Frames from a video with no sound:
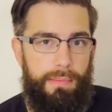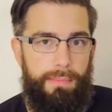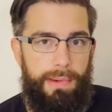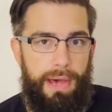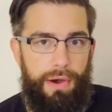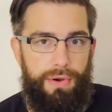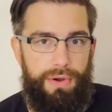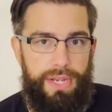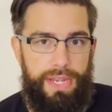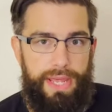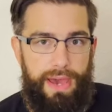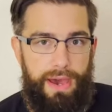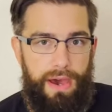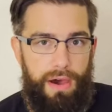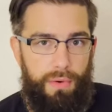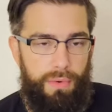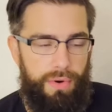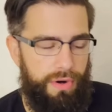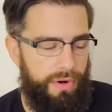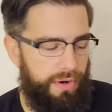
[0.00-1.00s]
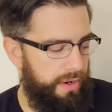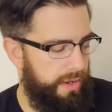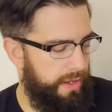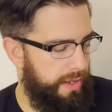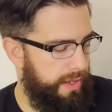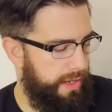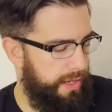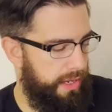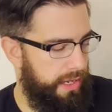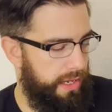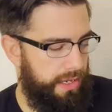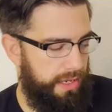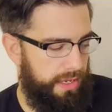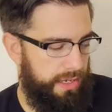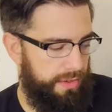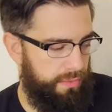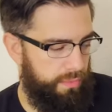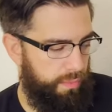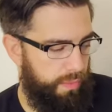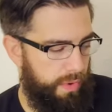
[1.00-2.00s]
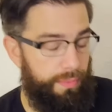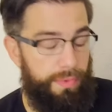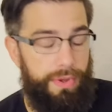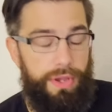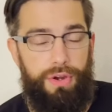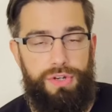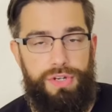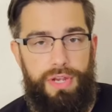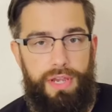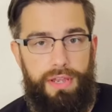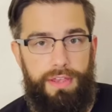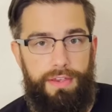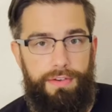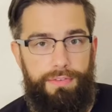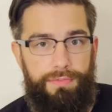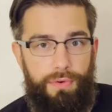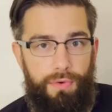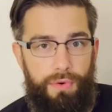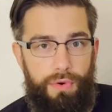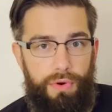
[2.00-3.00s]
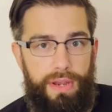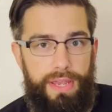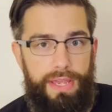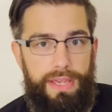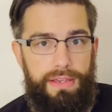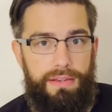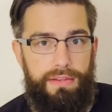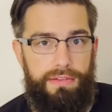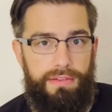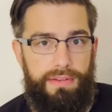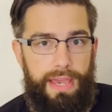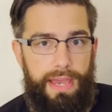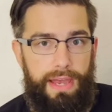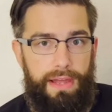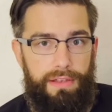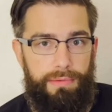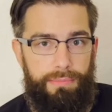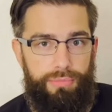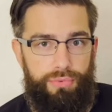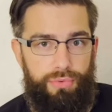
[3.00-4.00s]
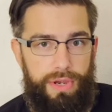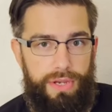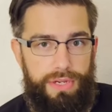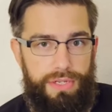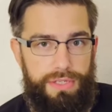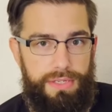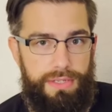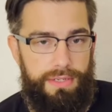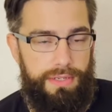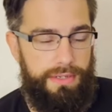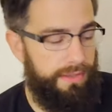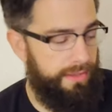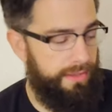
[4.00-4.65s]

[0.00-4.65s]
about an hour and what we are checking for is calibration.